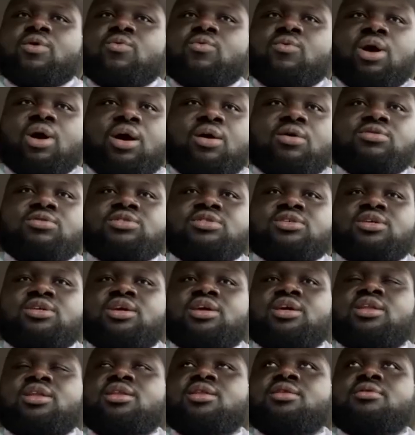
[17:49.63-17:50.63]
Ross
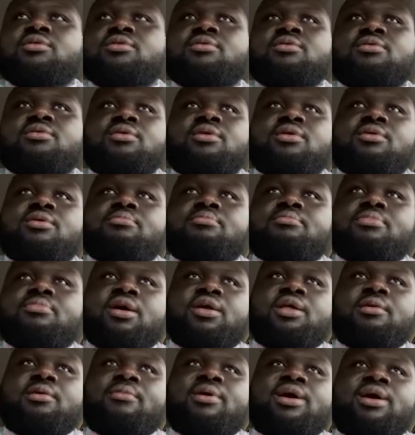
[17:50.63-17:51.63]
and
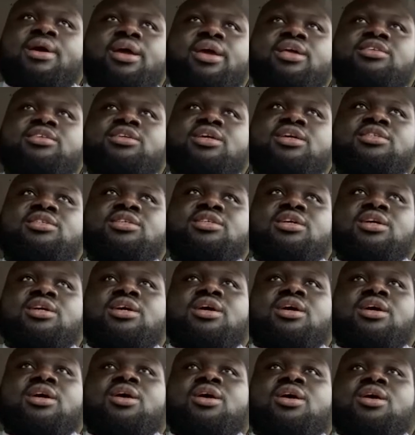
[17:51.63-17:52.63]
Bernie Mac, it just,
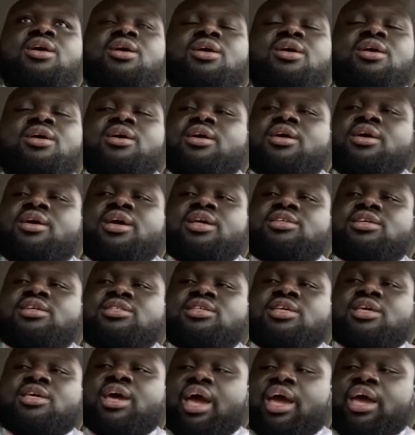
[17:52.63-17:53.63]
it
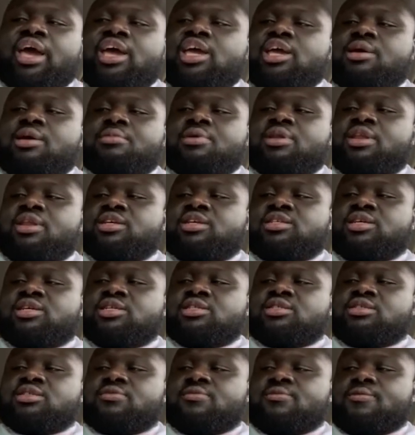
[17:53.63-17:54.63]
just came and it
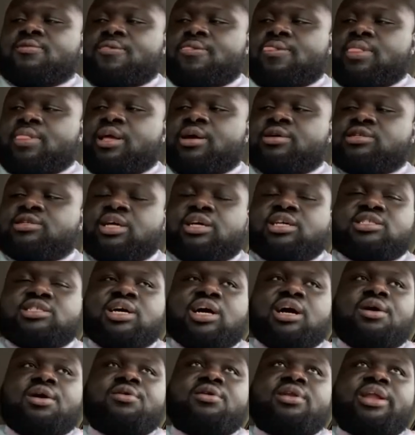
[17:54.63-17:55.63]
just, it was, it's
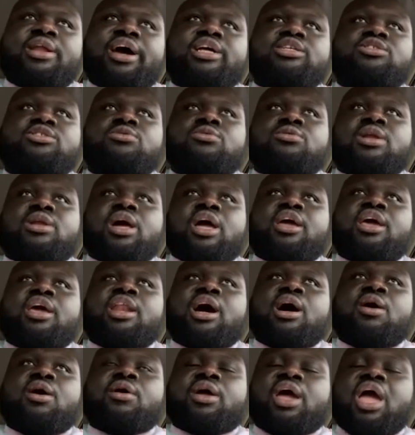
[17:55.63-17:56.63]
all natural. Like,
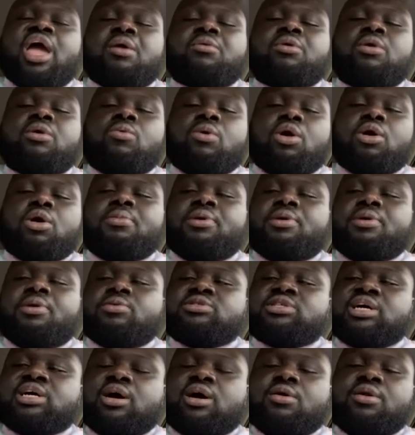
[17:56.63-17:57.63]
it all came with work, but it
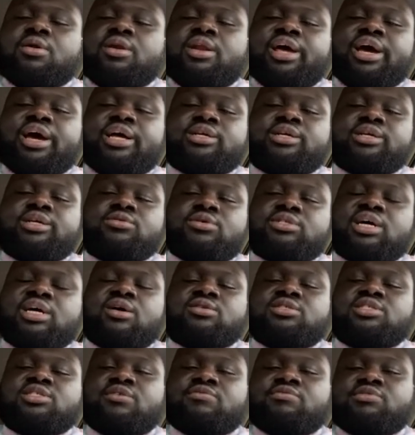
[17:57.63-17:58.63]
was all natural. It's
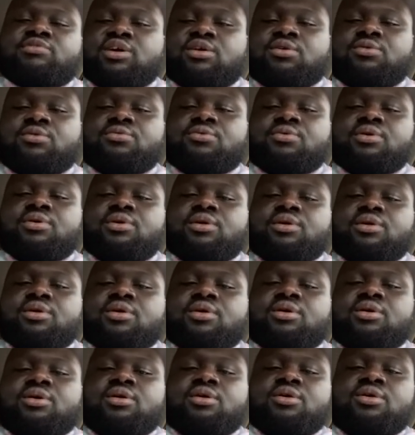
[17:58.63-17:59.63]
all self-taught.
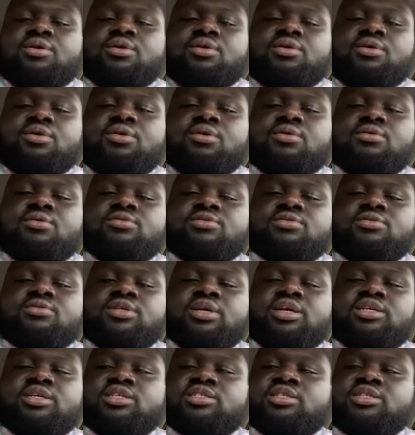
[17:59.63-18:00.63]
You know what I'm
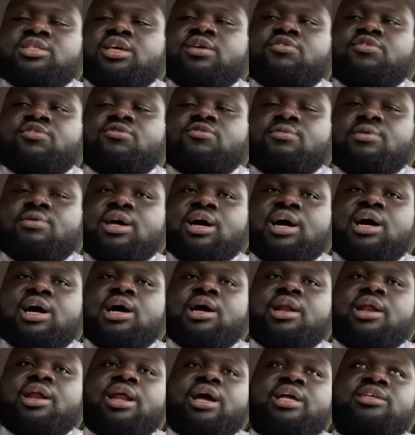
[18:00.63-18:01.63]
saying? Just gifts from
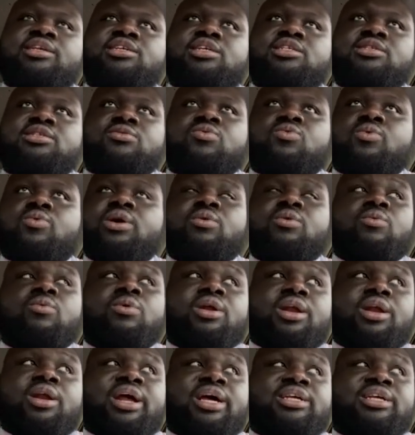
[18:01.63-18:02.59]
God, and I just went with it.